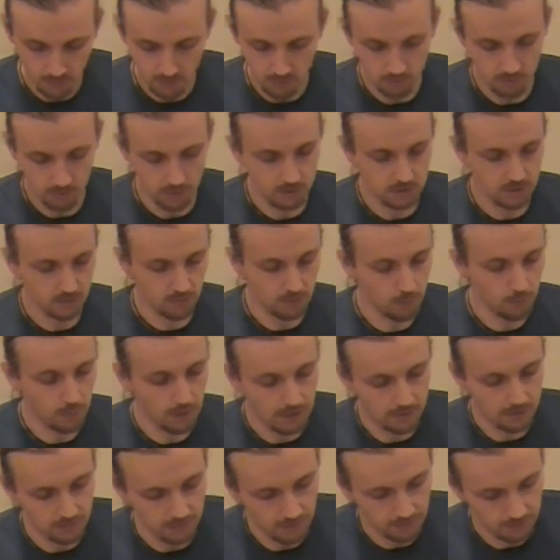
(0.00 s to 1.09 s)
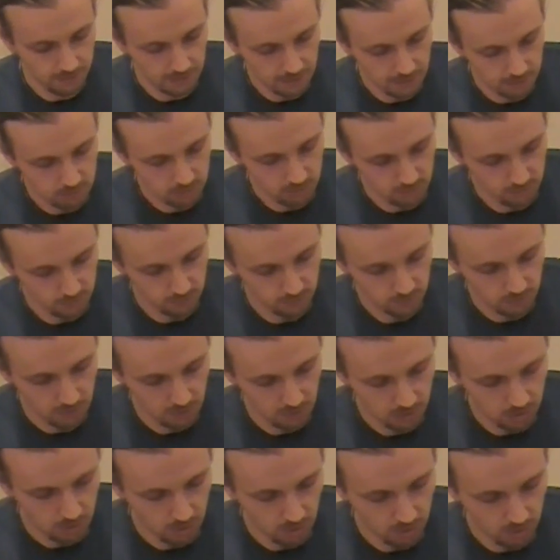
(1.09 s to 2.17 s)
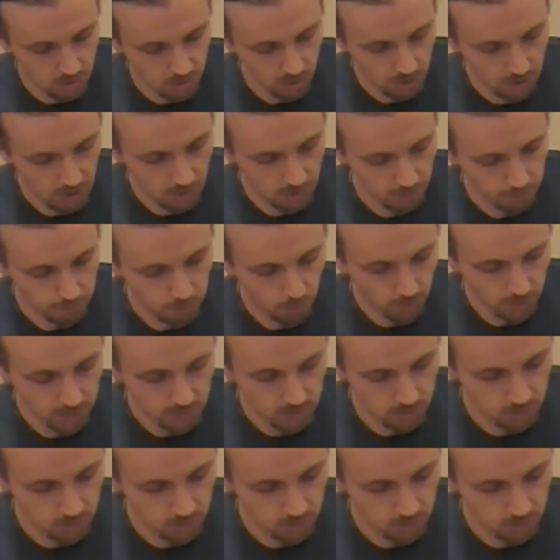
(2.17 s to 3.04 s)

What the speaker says: Let's have a well, they're sort of point